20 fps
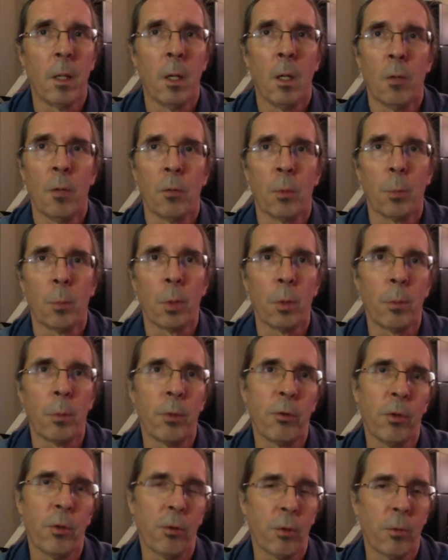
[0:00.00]
For
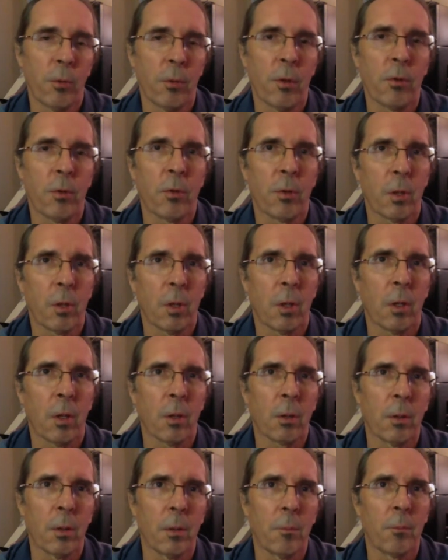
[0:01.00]
purposes of this
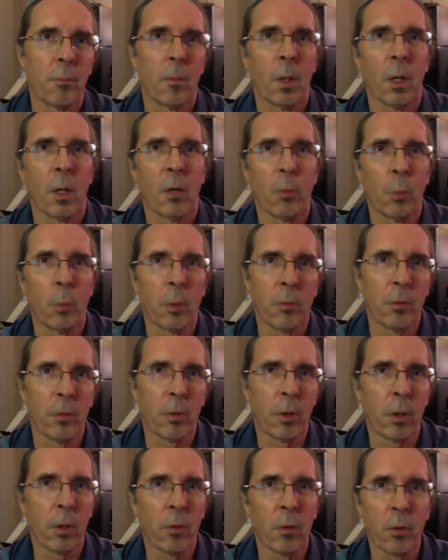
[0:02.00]
talk, I will be
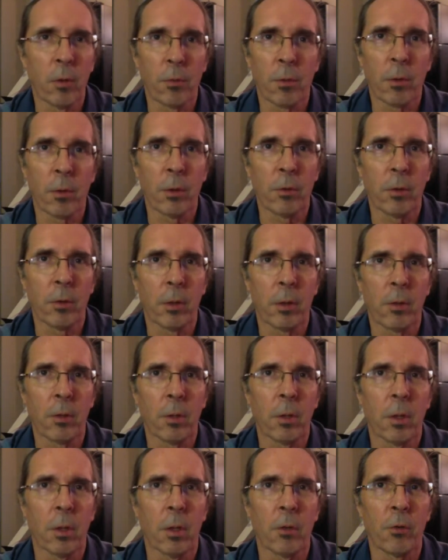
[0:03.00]
referring to
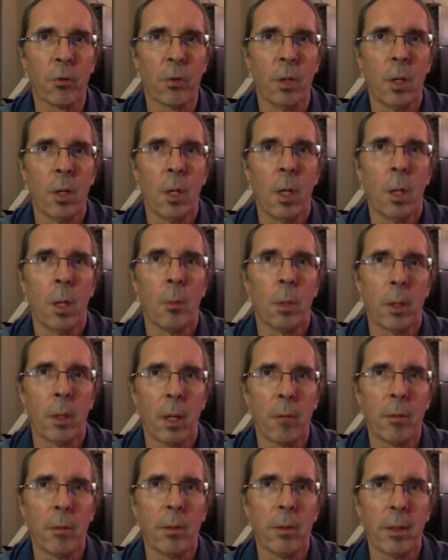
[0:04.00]
guitars, but
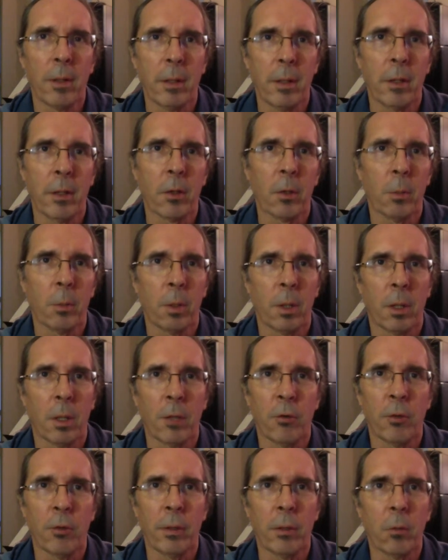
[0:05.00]
everything here
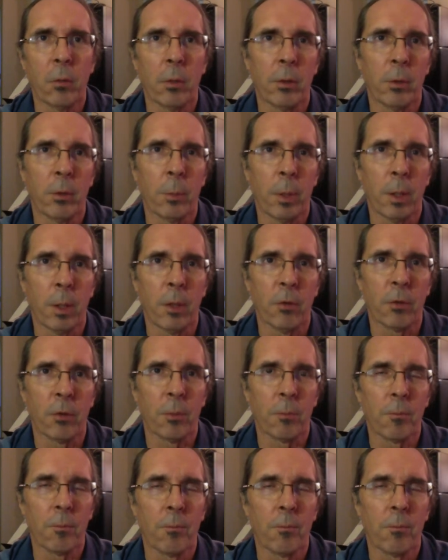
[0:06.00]
applies equally to bass.